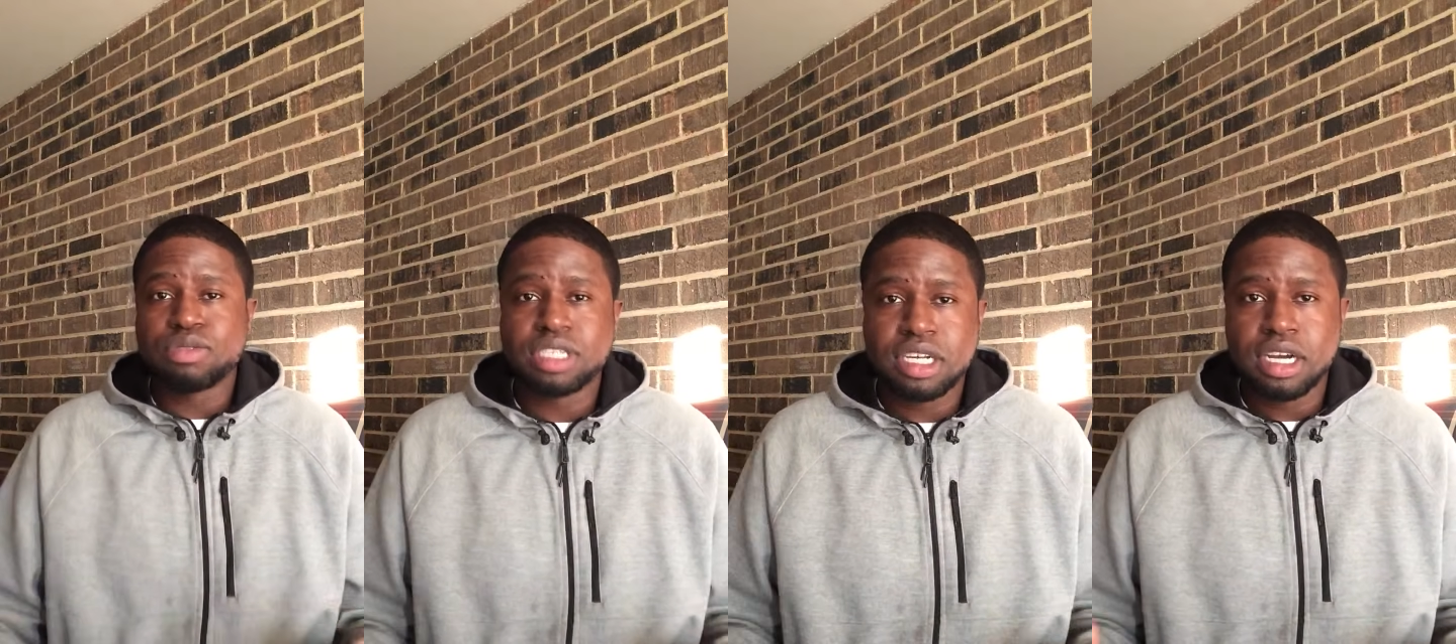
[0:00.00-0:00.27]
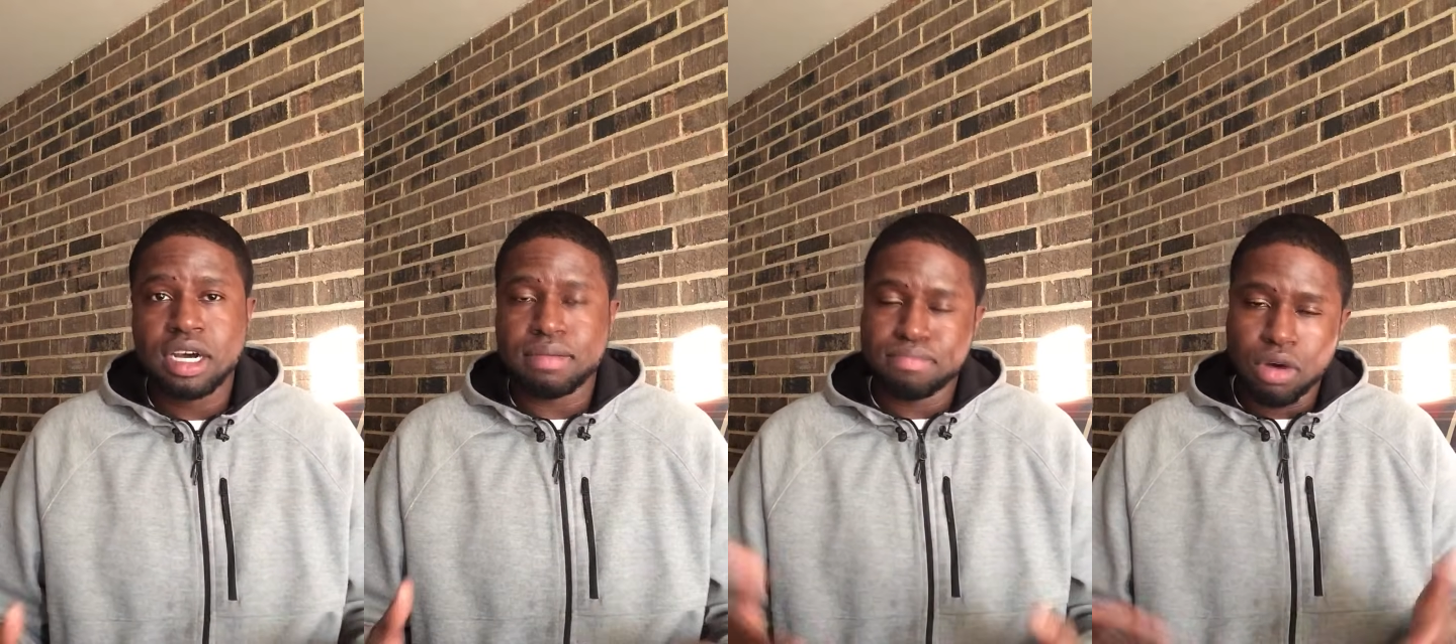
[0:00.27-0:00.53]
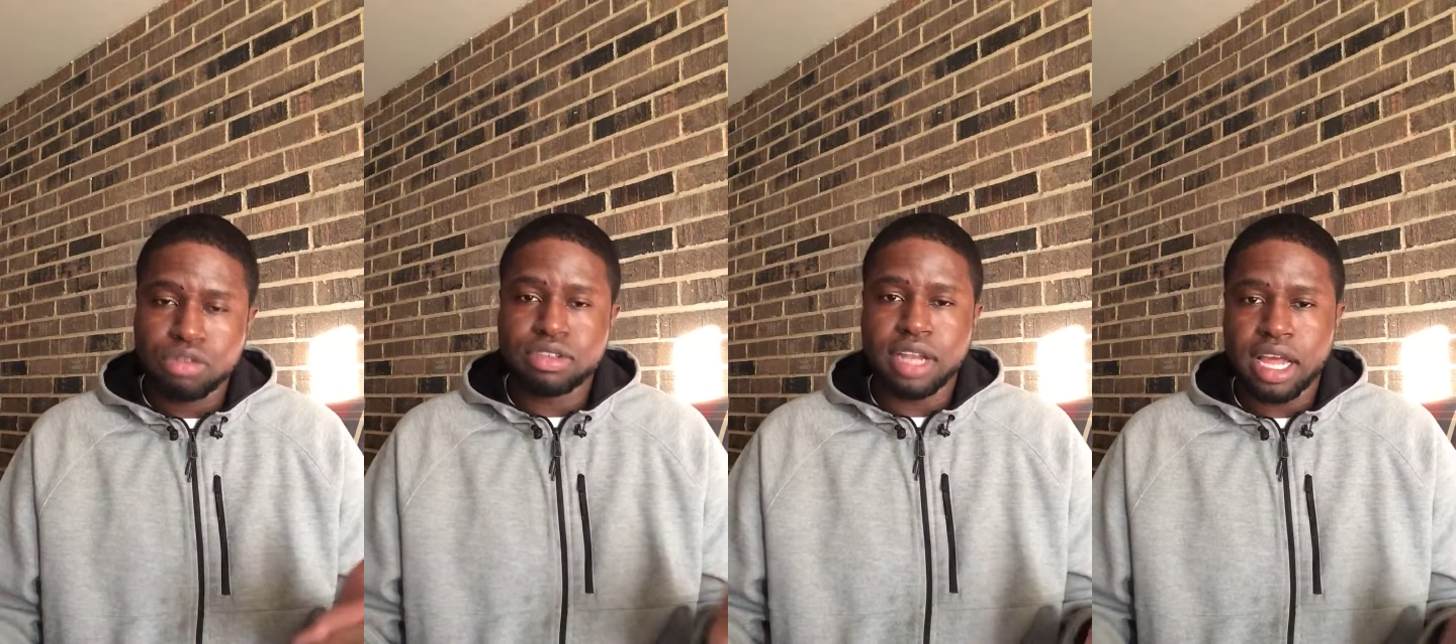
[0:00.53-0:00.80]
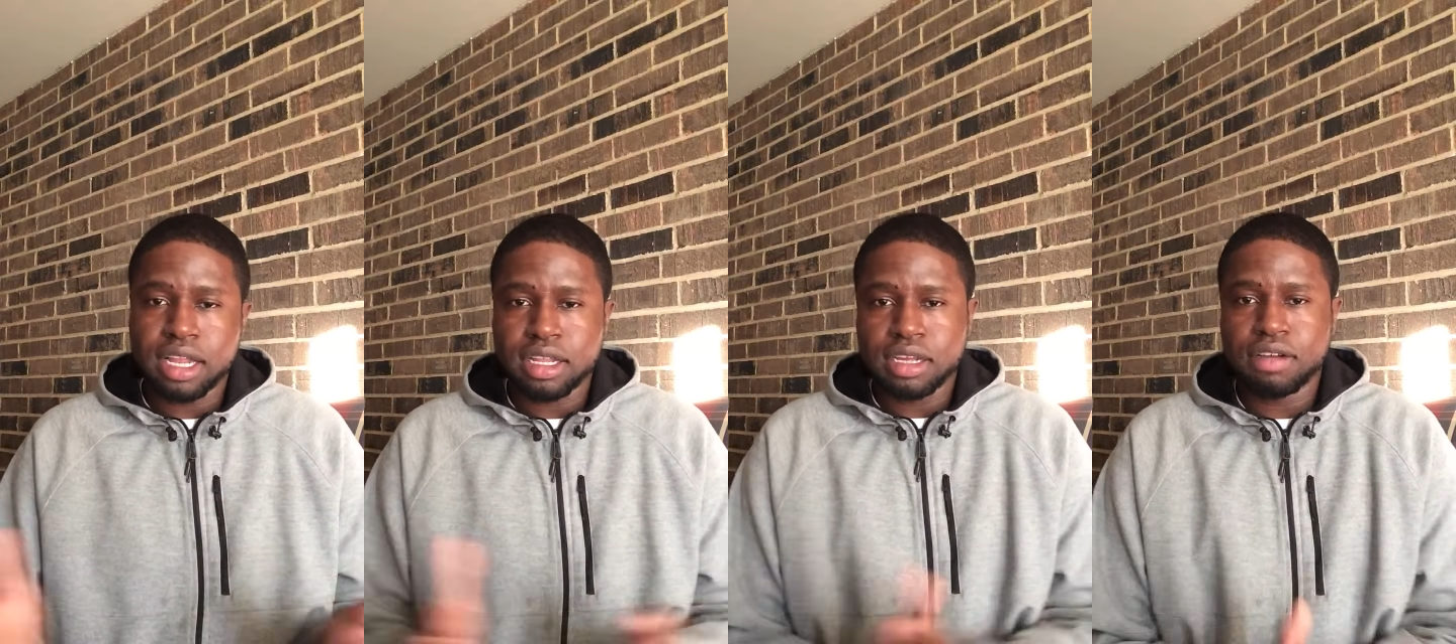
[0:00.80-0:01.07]
was good, most
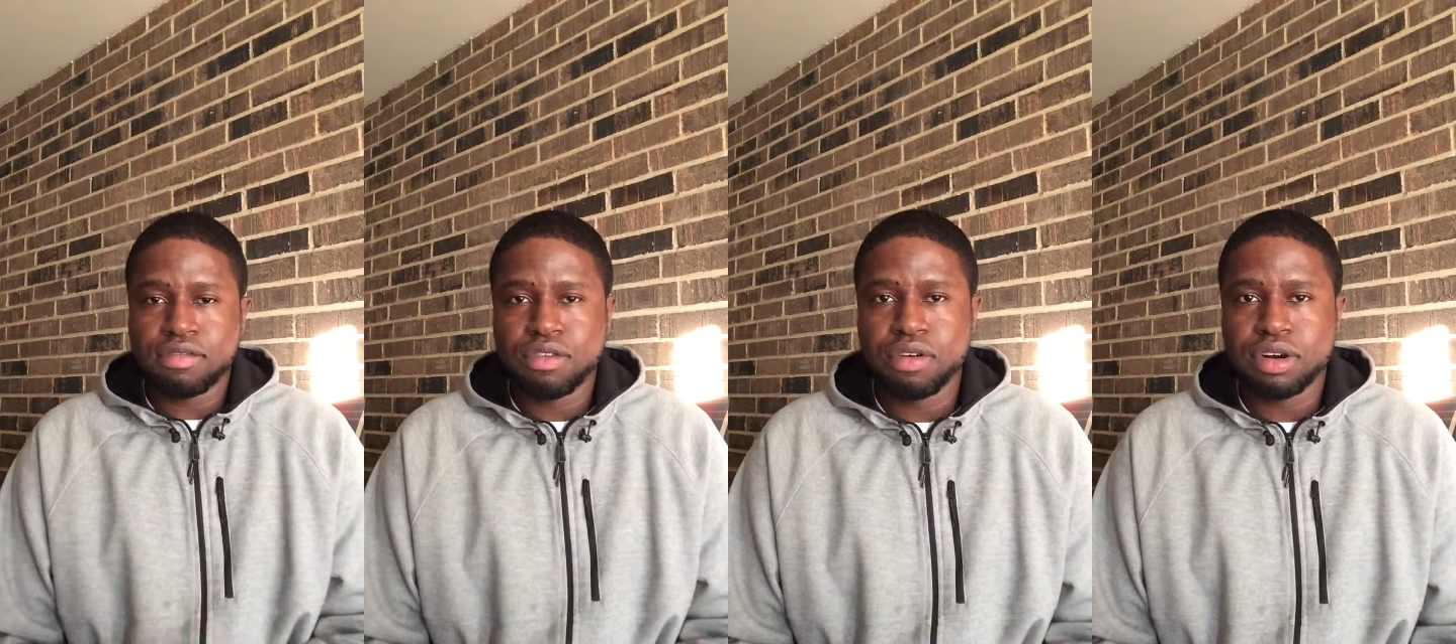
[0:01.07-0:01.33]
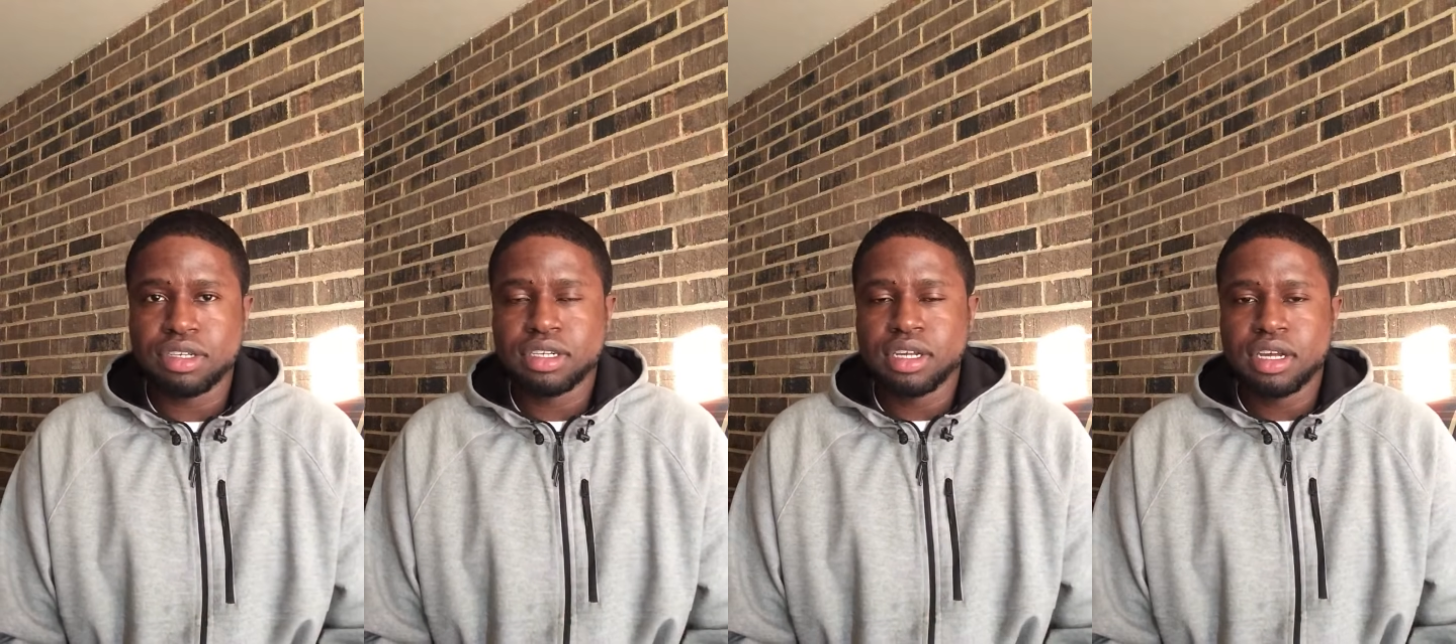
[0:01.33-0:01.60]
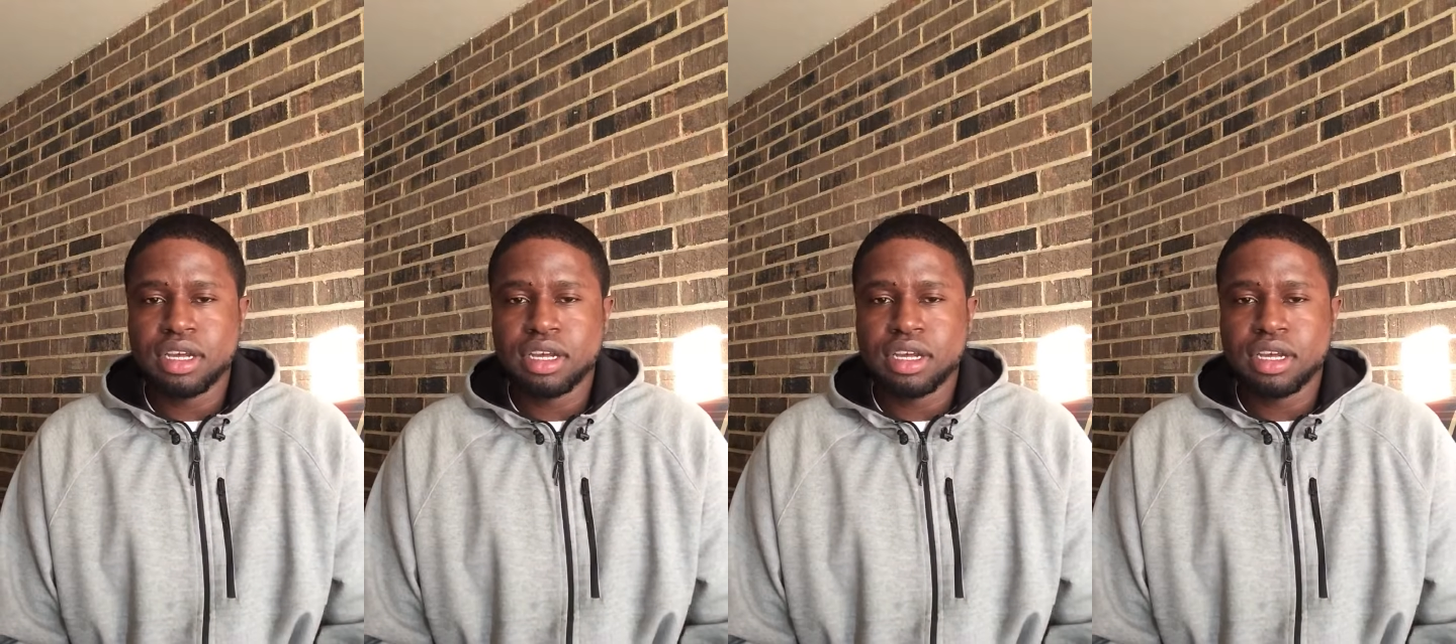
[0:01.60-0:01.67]
likely, of course.